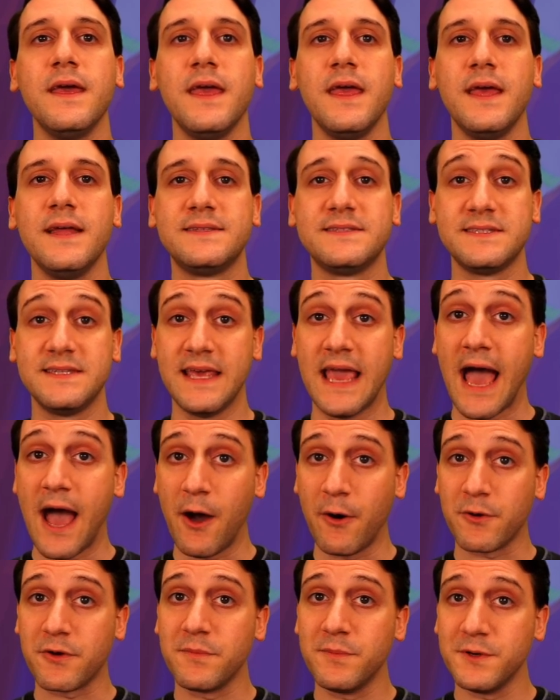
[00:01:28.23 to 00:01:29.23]
It's the
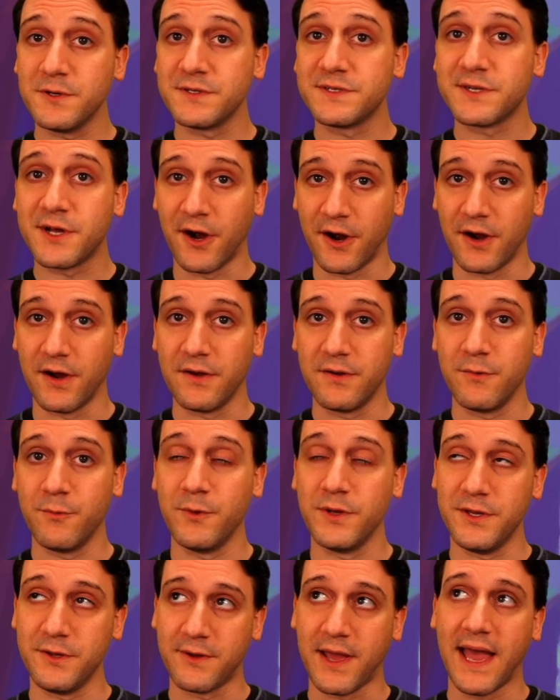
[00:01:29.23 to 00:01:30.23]
outermost card
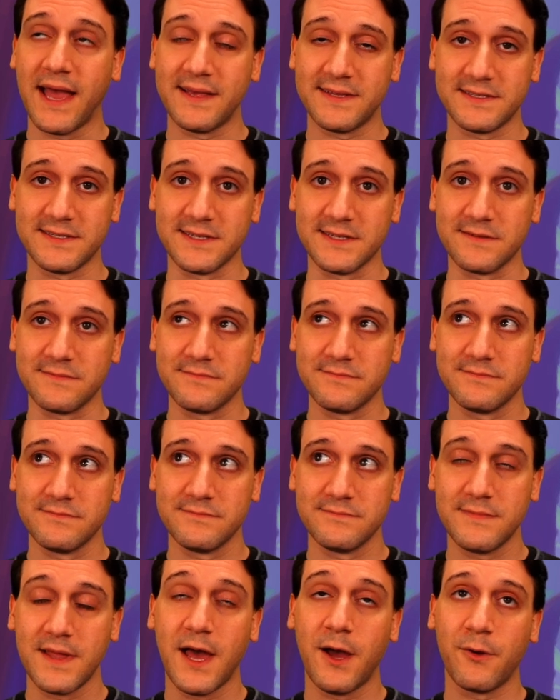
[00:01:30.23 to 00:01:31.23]
when you cast it.
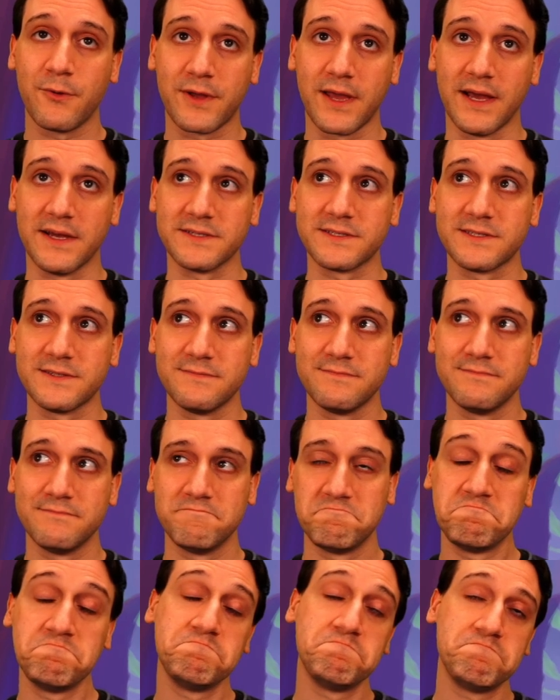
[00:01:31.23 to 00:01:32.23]
Outcast.
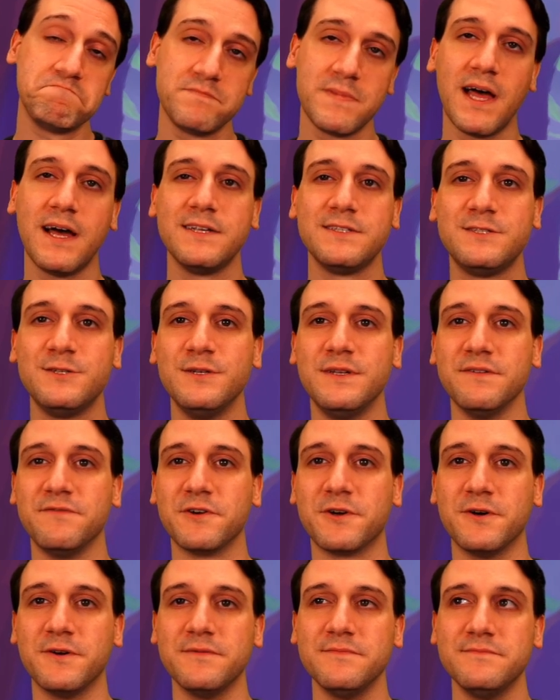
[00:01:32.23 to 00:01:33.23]
Not too
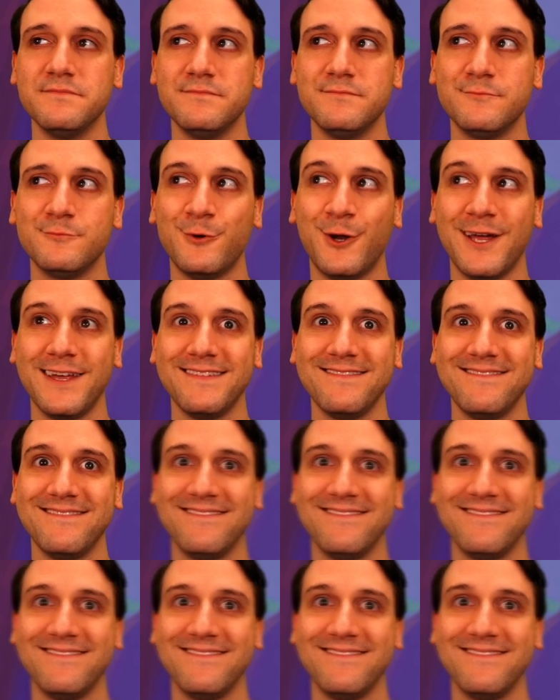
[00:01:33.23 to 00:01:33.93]
difficult, right?